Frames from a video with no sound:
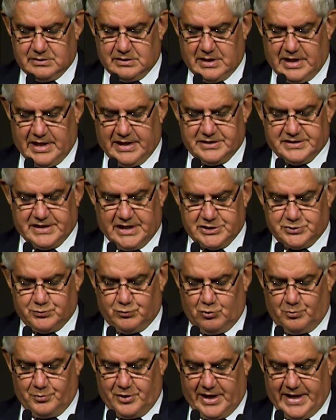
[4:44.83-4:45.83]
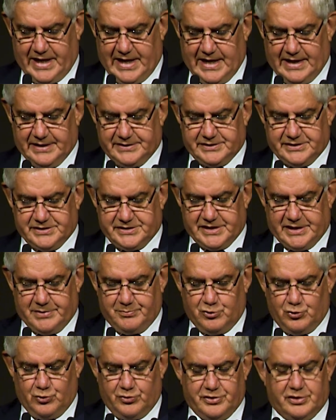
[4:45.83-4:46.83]
And it does warm my heart to see
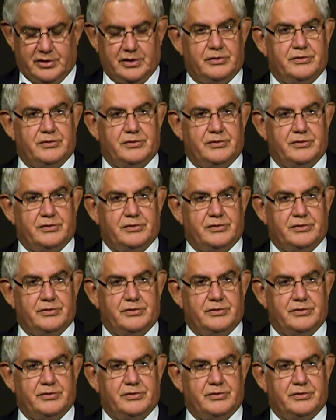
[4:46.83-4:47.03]
more than